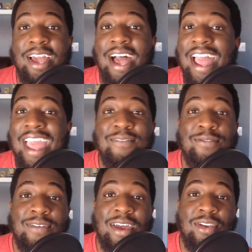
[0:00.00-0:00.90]
I haven't
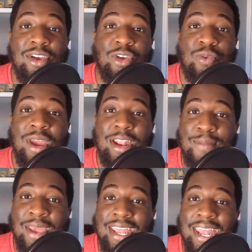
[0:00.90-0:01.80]
found a good way to make it